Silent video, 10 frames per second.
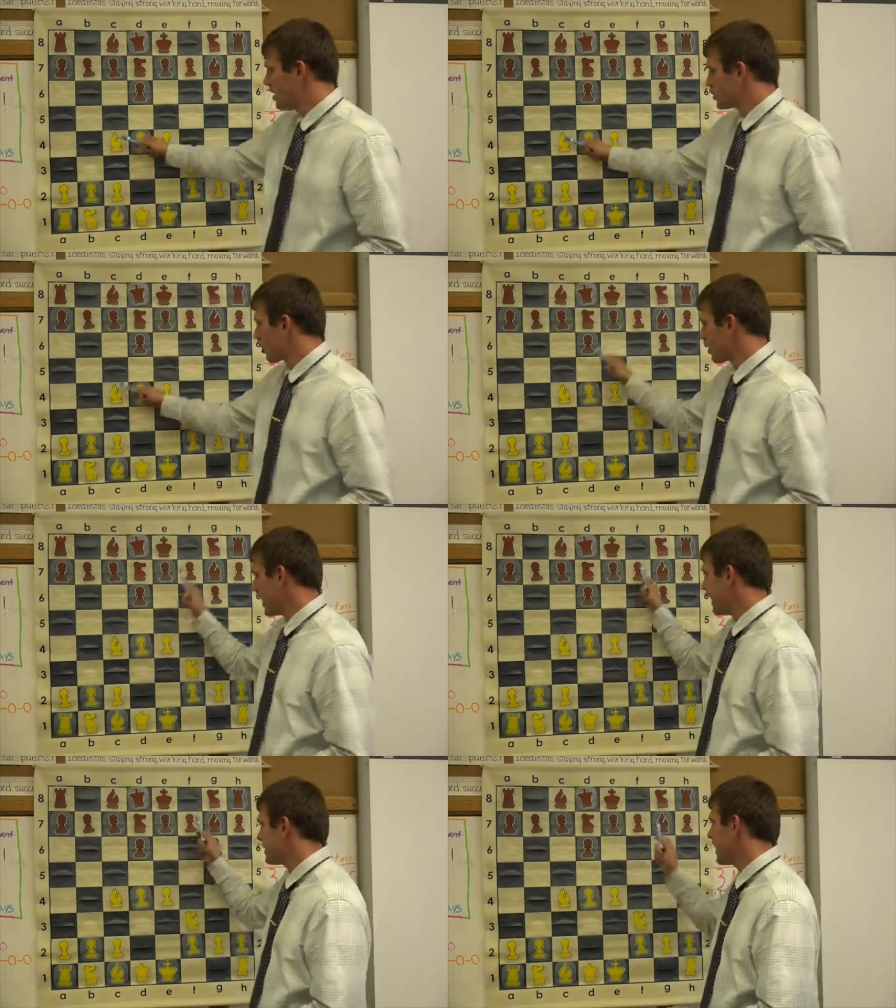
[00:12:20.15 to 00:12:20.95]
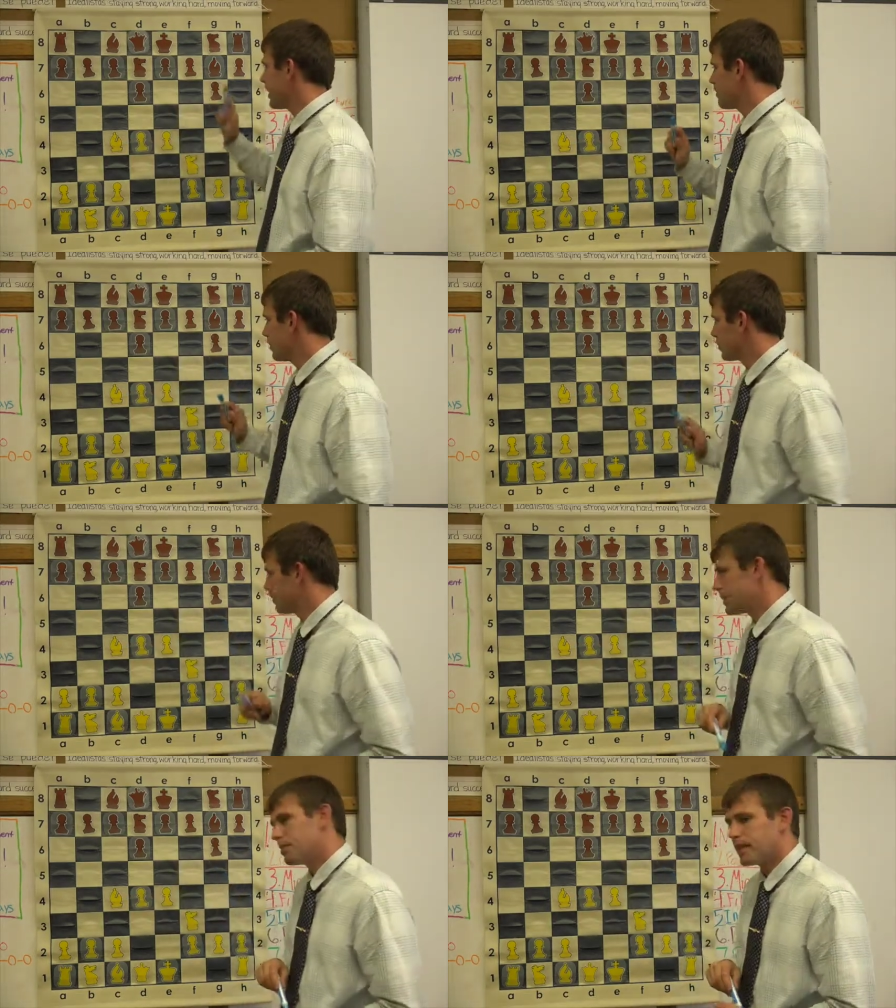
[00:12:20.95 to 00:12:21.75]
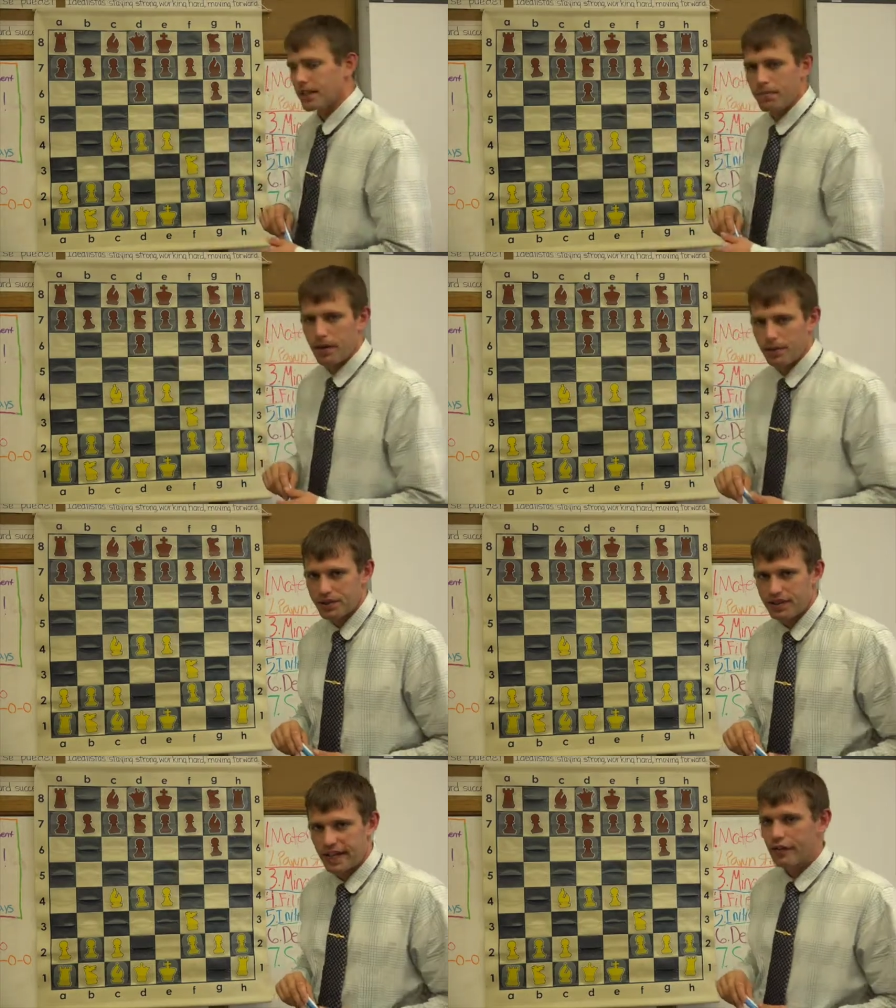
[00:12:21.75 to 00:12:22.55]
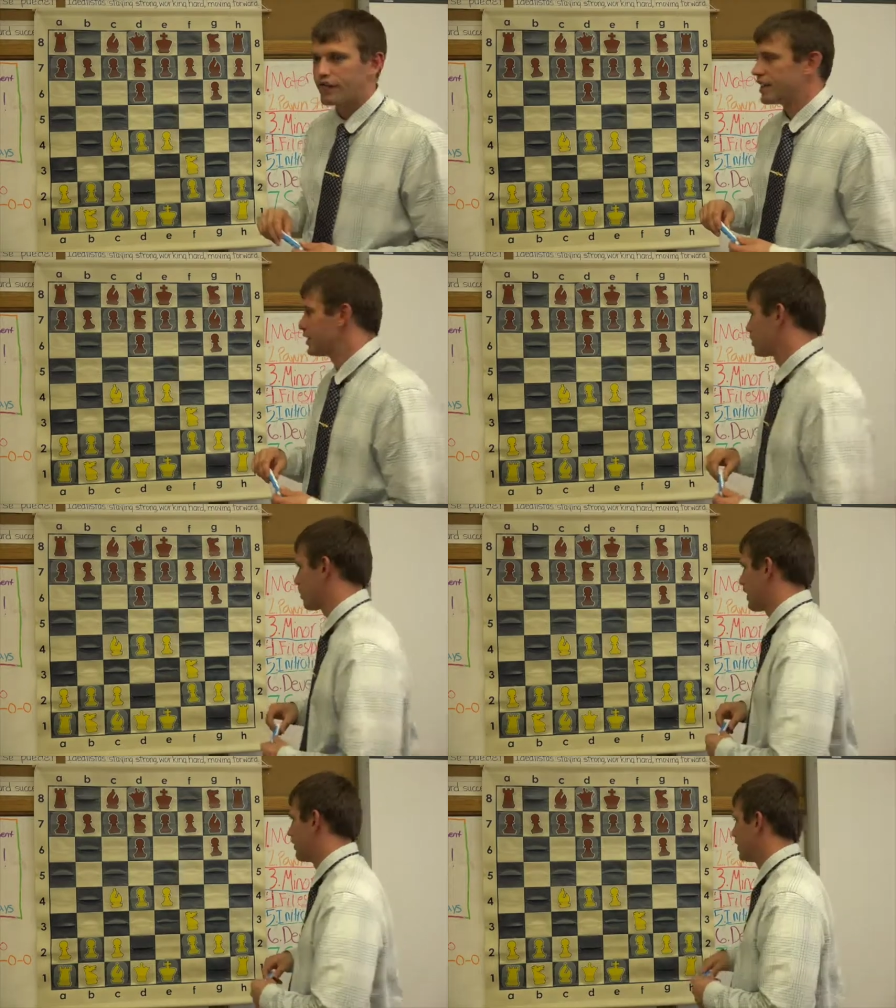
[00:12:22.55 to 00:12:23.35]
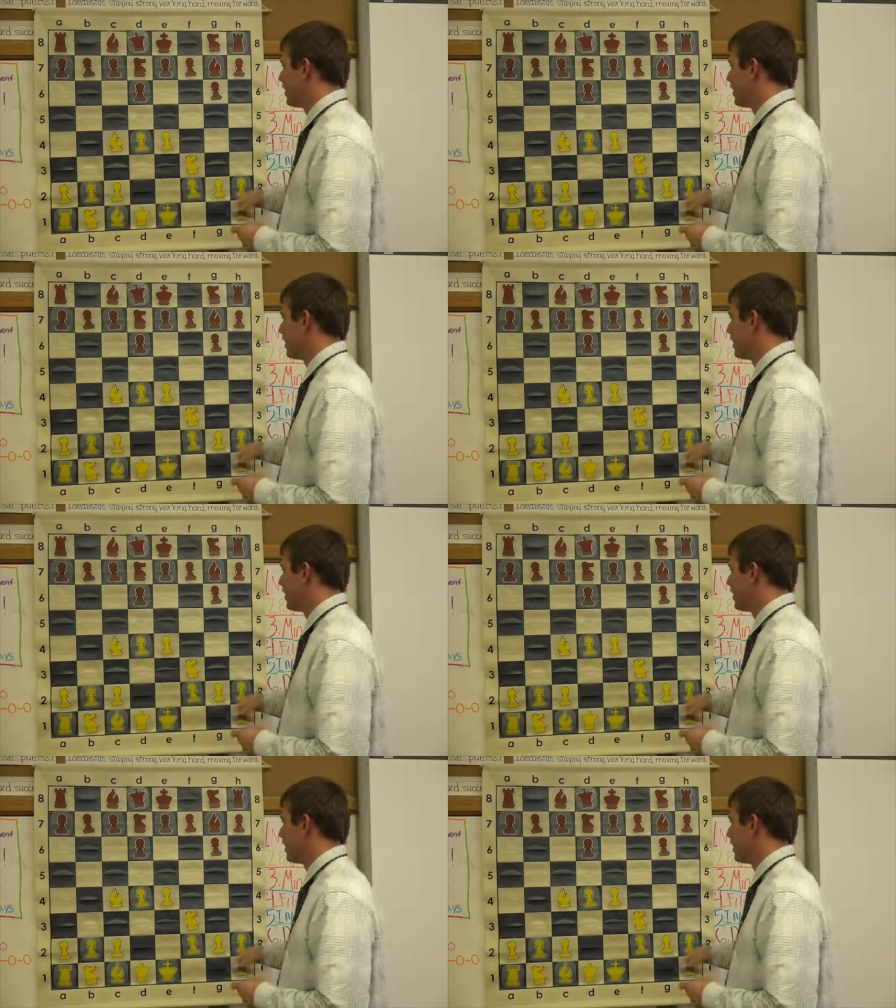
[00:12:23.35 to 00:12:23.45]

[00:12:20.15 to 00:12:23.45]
So our last candidate move was bishop takes pawn. It was a sacrifice as well.